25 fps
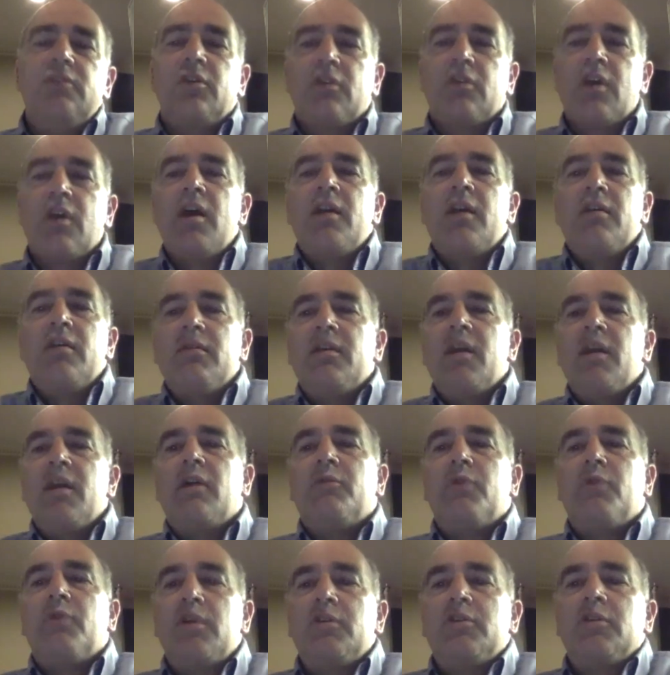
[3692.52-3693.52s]
go ahead. Yeah,
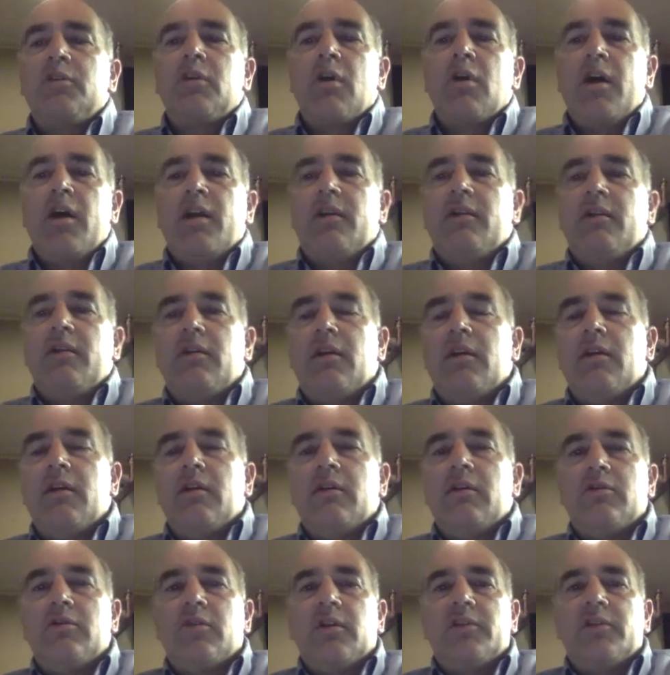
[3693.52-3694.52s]
why don't you go ahead and
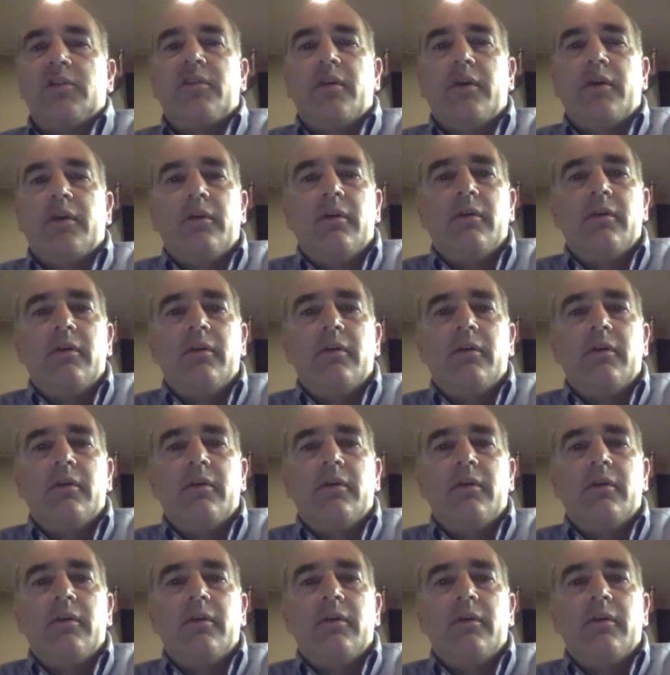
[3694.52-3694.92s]
address that?